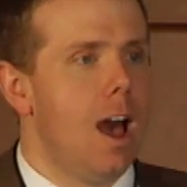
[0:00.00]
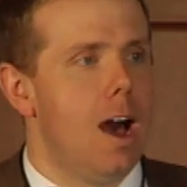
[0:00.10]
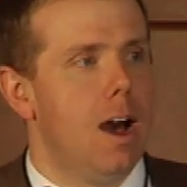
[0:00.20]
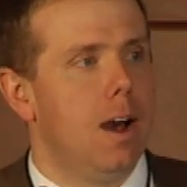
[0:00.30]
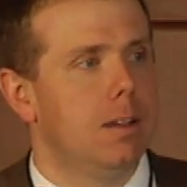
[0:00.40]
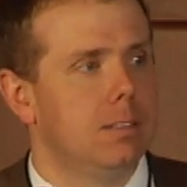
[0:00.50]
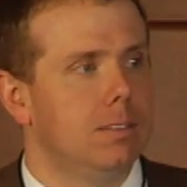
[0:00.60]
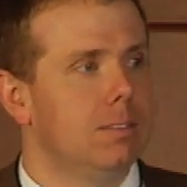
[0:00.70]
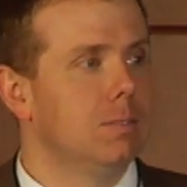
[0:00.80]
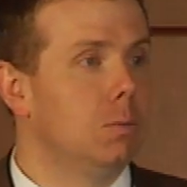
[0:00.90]

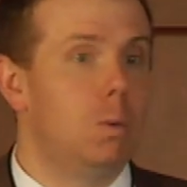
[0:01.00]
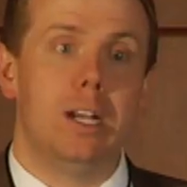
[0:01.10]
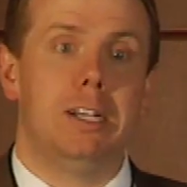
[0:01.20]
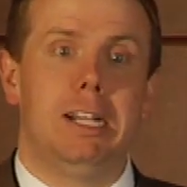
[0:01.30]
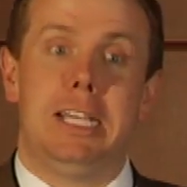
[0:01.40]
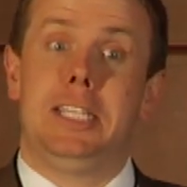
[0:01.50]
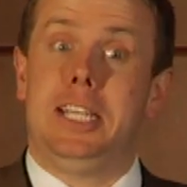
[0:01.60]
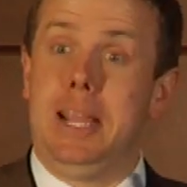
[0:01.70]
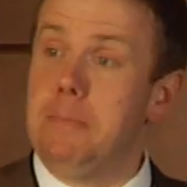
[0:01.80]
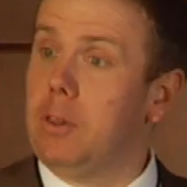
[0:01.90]
One
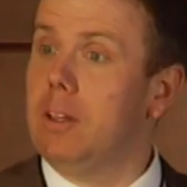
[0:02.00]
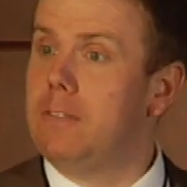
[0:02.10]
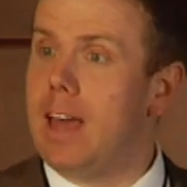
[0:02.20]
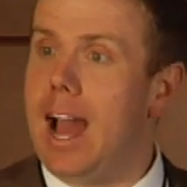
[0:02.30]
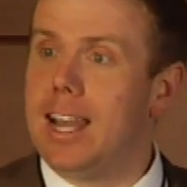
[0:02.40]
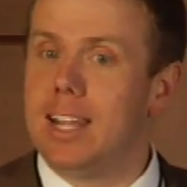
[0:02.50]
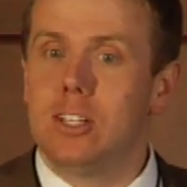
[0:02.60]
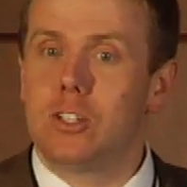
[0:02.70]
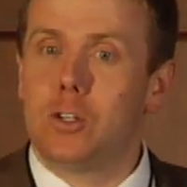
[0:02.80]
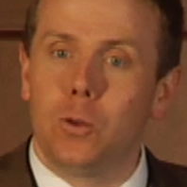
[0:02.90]
example of that
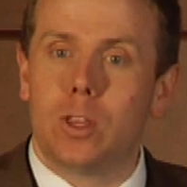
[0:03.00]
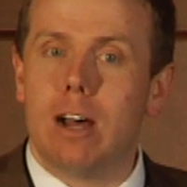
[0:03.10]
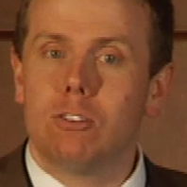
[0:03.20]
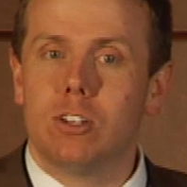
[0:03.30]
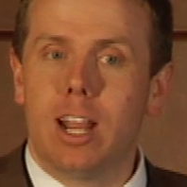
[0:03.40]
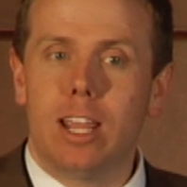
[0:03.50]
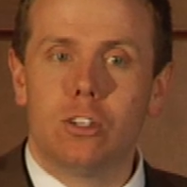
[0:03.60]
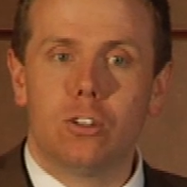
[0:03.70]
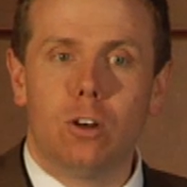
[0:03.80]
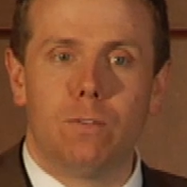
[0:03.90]
is
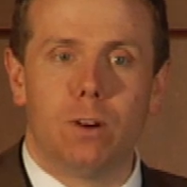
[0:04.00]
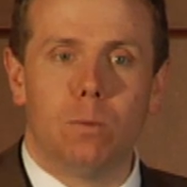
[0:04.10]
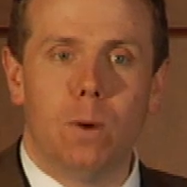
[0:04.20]
2008 server.